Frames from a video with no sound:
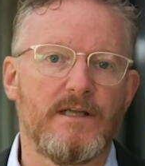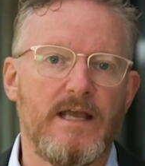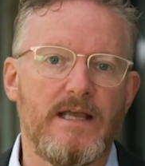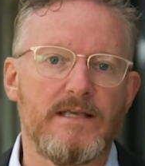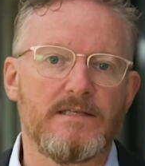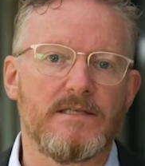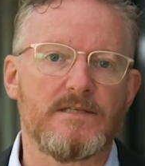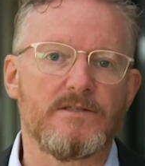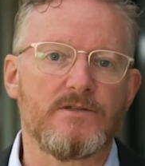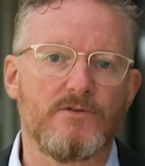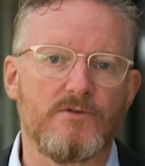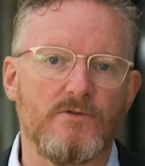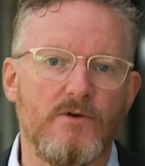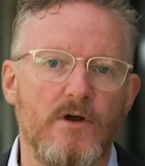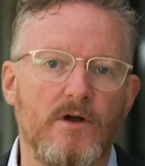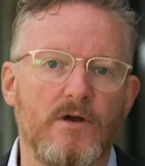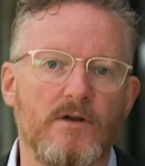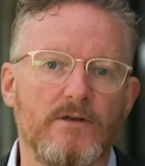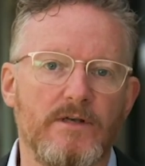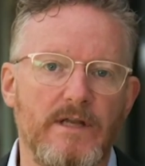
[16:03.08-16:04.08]
has a
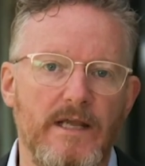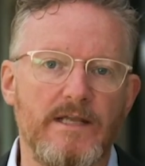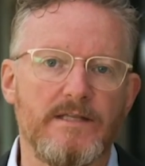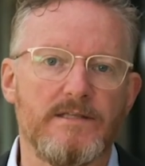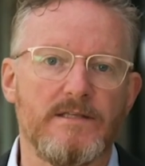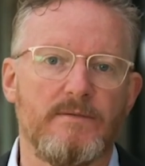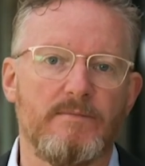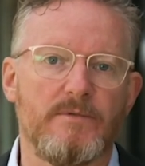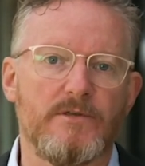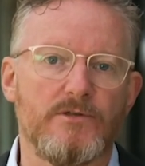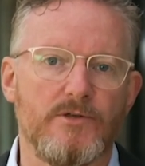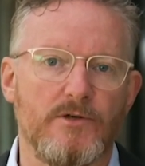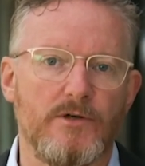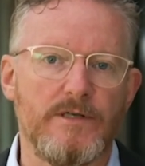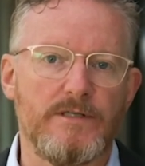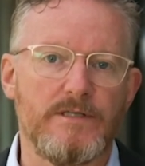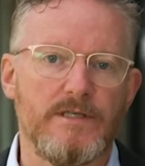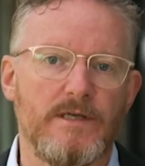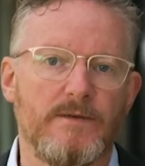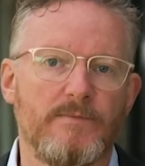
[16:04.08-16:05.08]
strong data
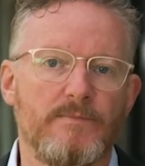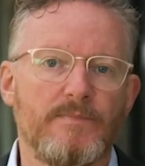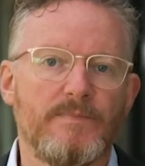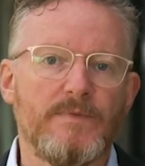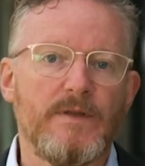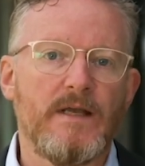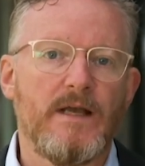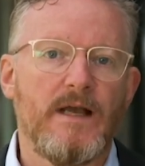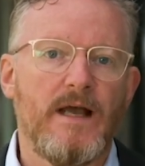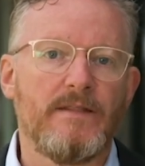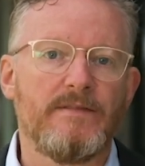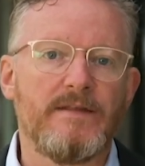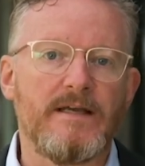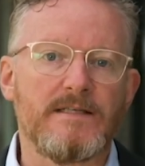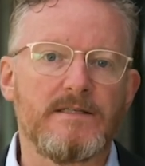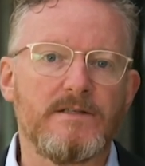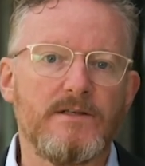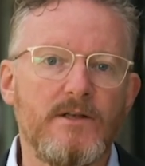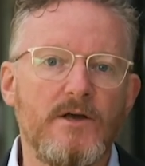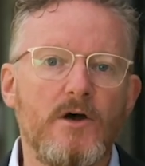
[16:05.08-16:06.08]
maturity, and
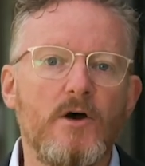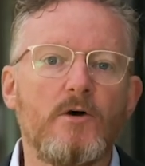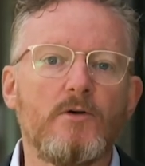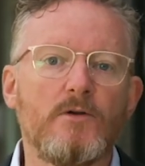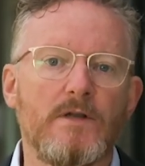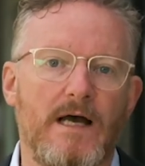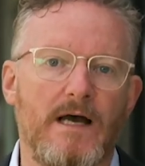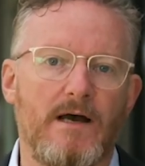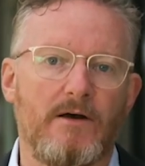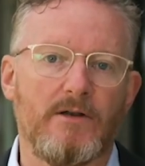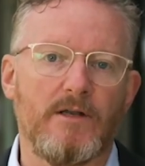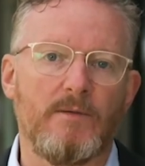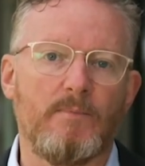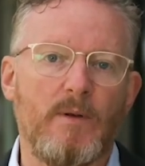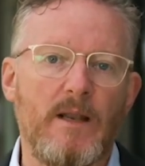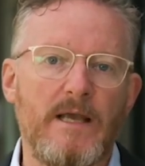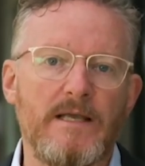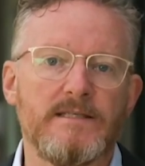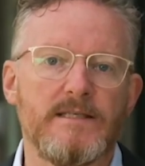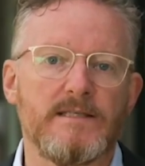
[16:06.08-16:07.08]
there's no doubt it
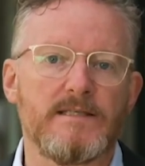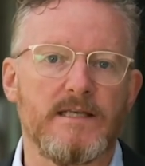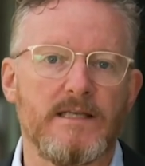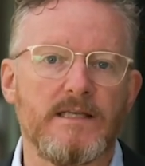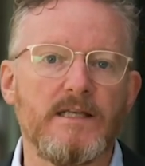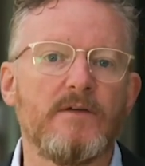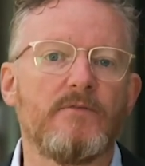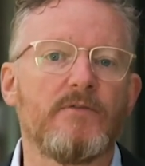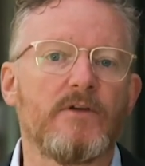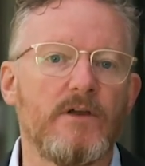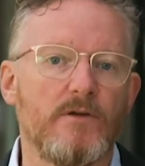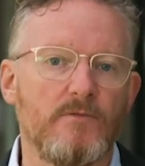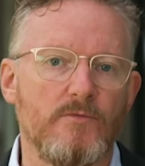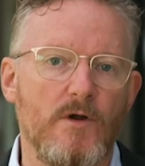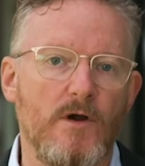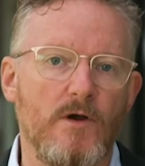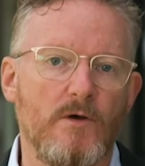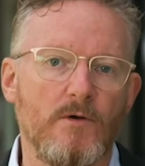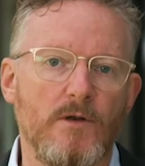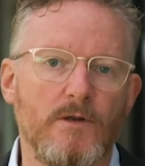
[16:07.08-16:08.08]
plays a significant
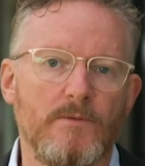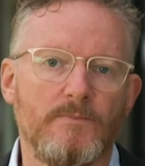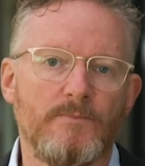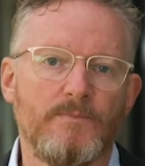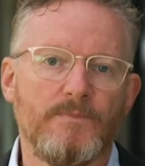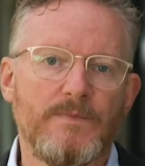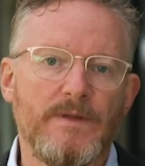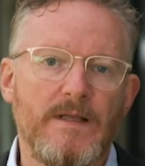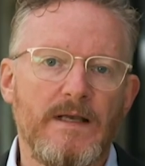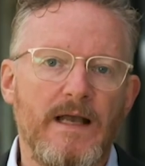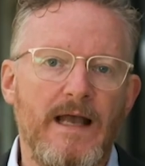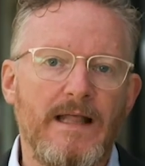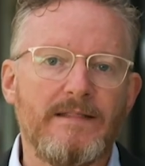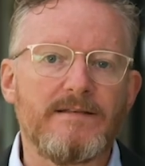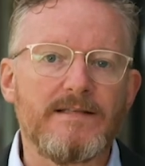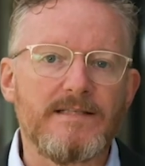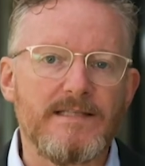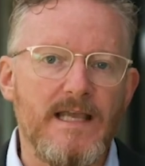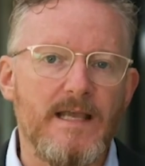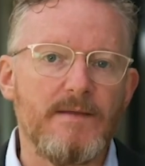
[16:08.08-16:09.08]
role. At
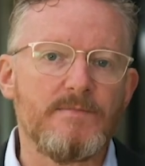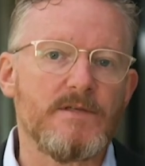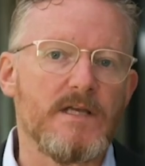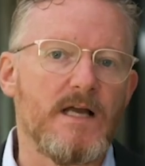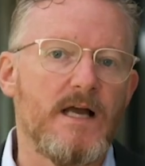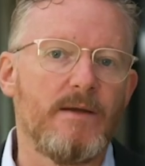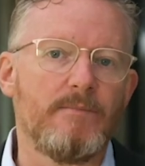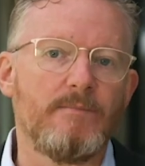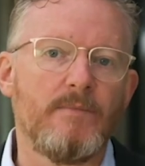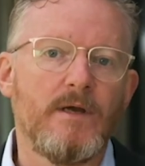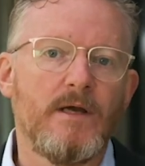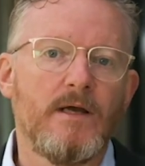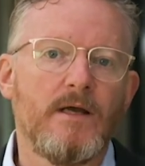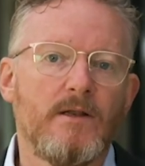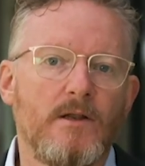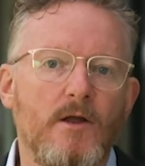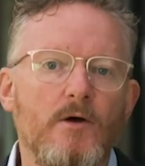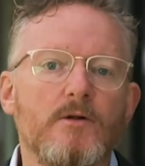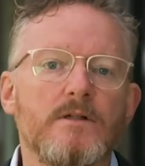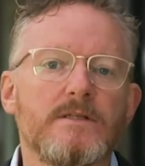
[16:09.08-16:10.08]
the same time,
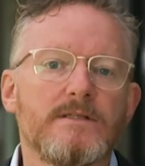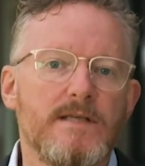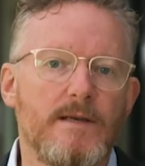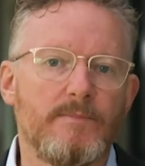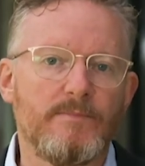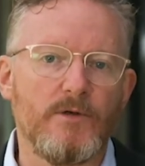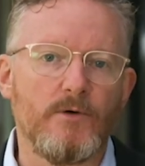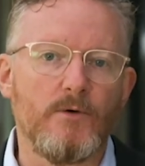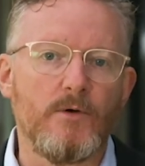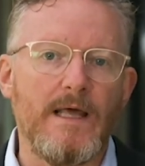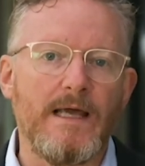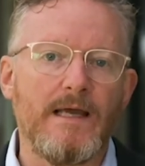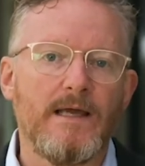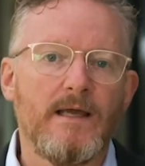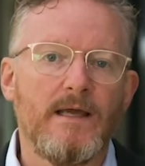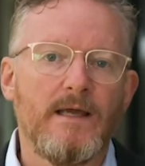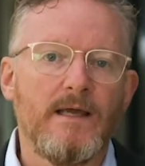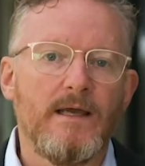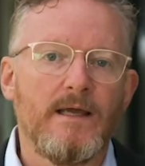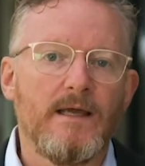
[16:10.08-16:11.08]
LocalTapiola
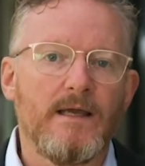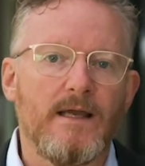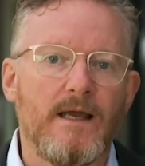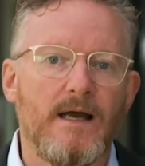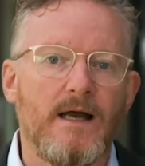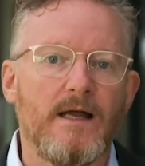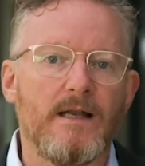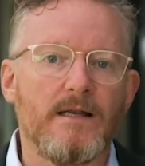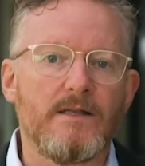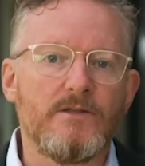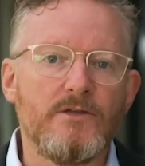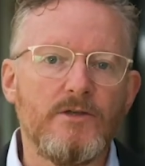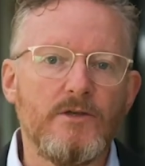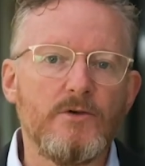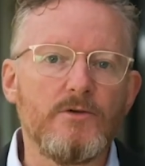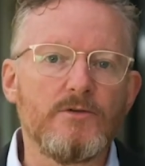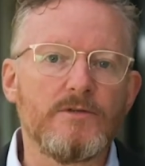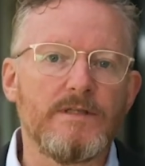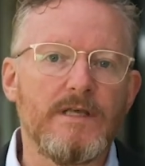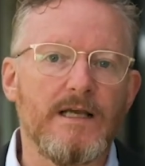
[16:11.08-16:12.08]
can't
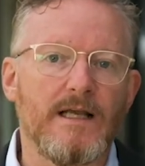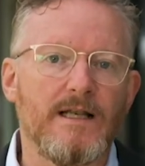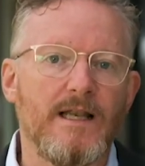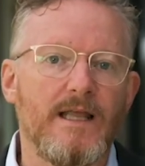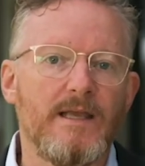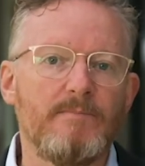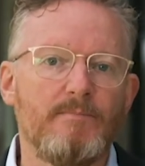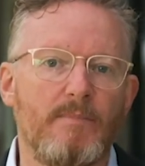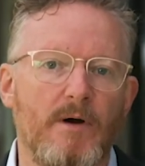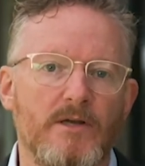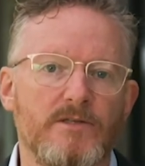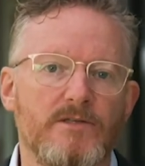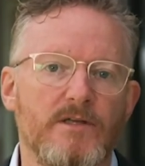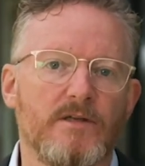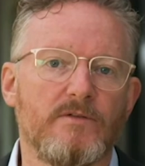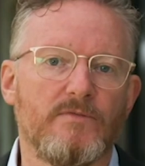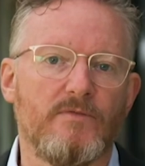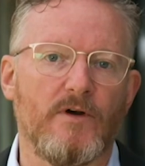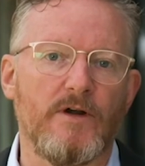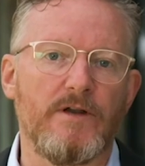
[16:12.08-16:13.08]
use their claim budget
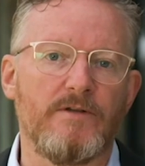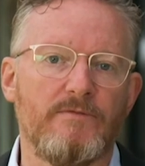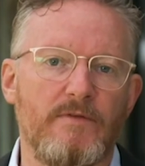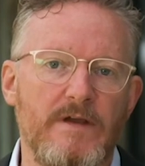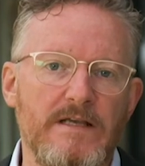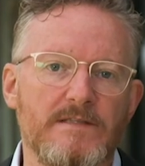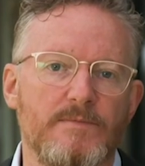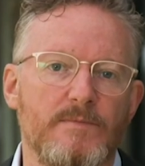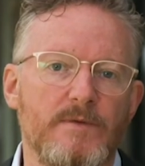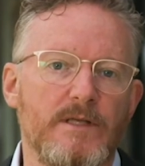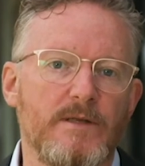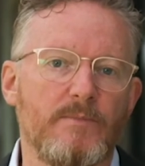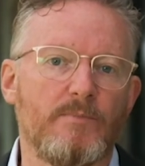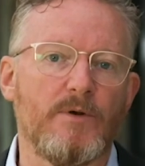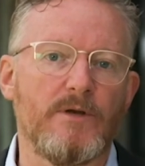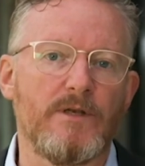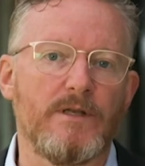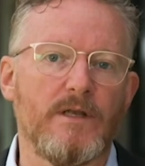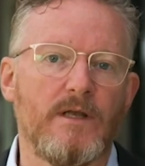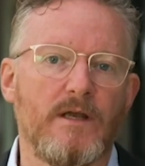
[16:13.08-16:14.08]
for investment in
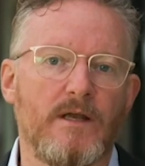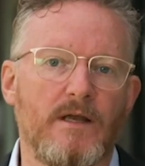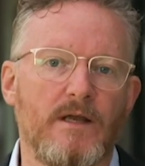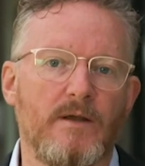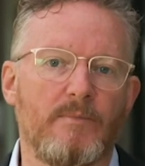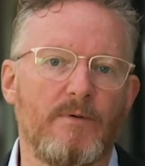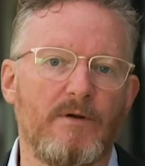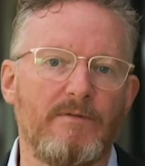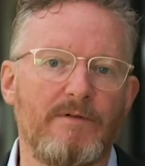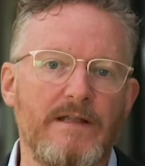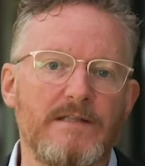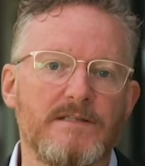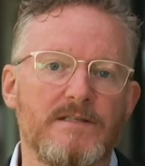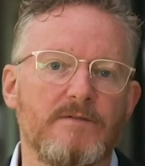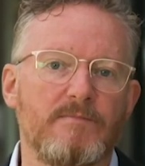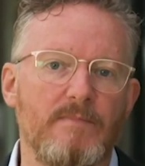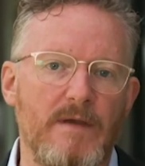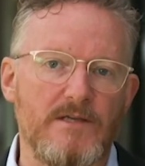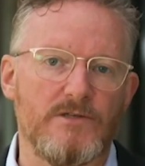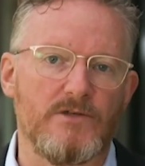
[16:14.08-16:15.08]

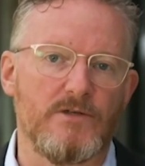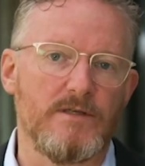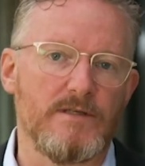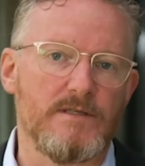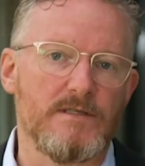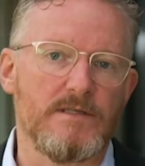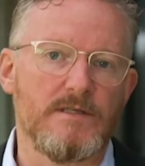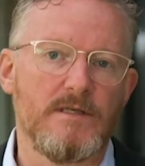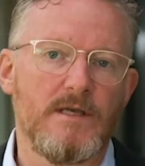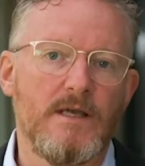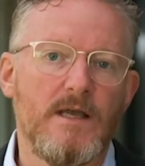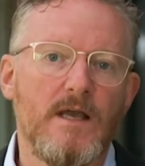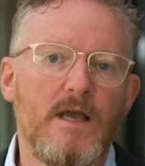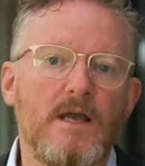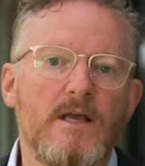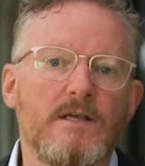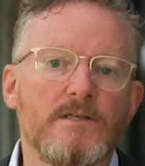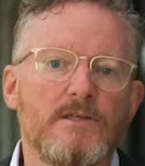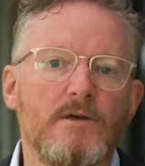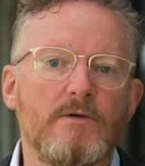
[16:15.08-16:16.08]
preventive measures.
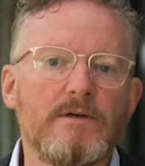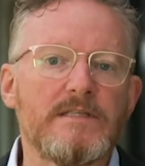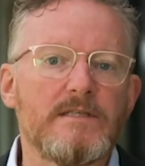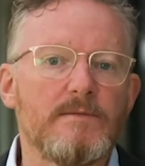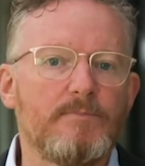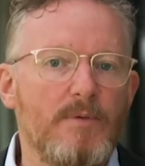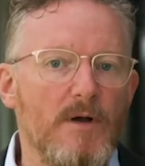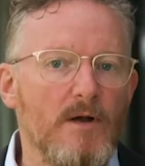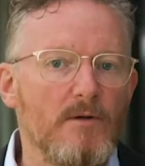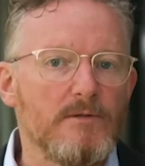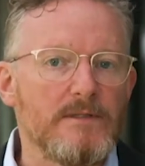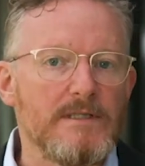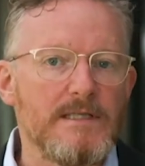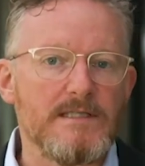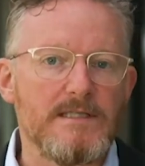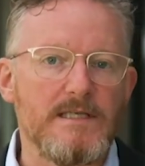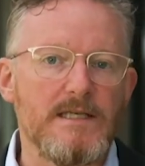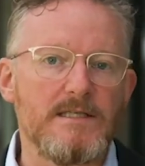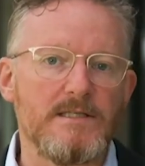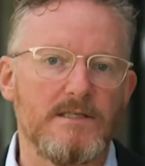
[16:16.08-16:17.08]
So it's a bold
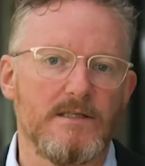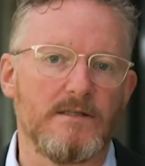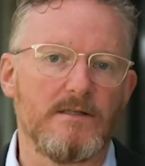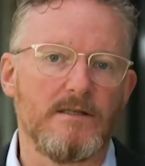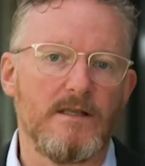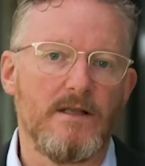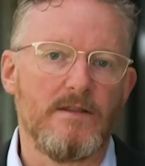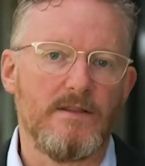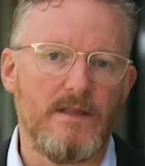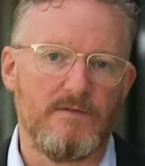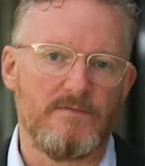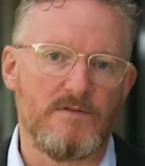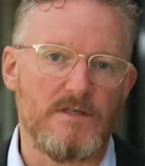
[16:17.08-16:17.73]
decision they've